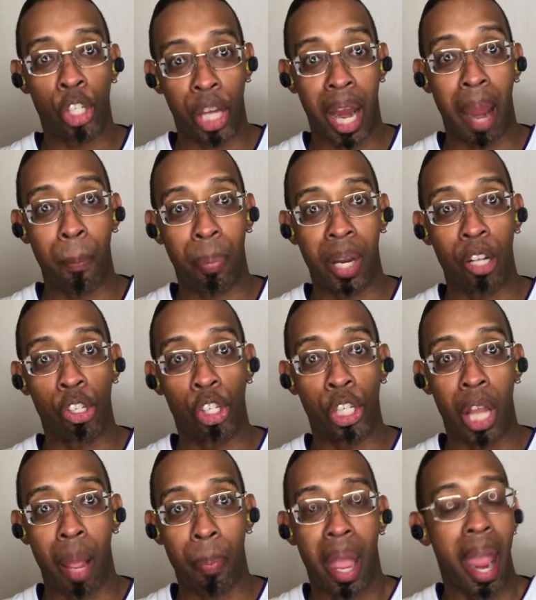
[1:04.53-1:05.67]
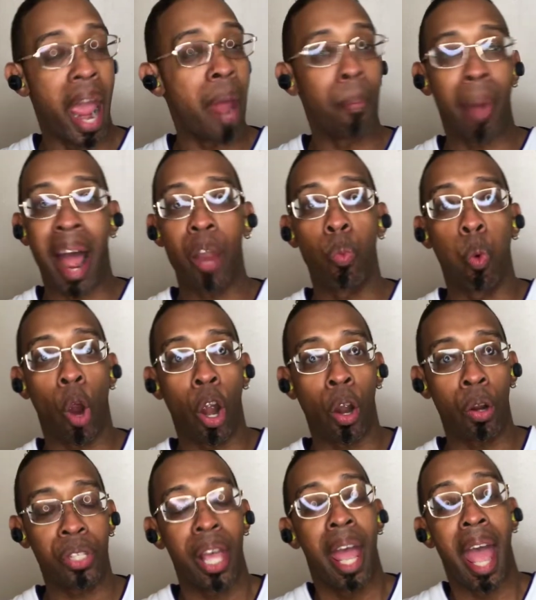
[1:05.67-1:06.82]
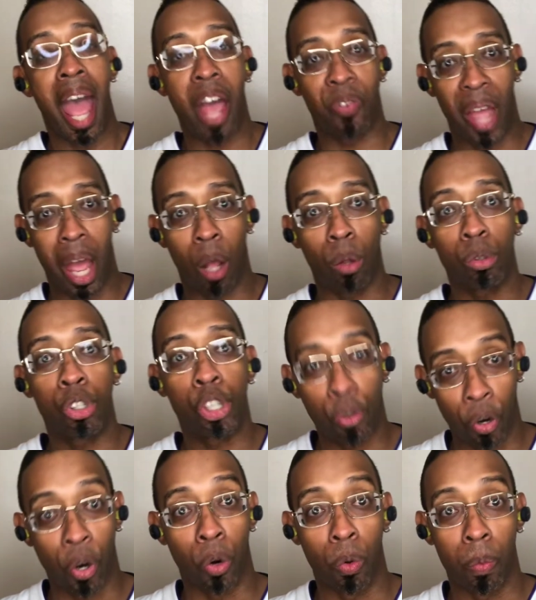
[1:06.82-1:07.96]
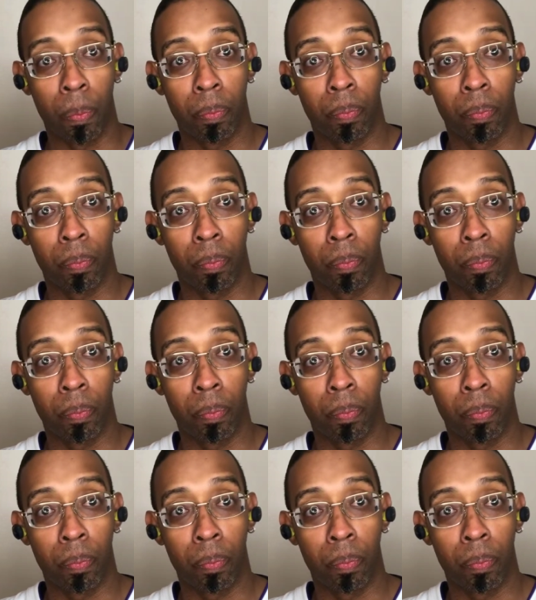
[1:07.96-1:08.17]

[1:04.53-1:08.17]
championship. And my words have held true.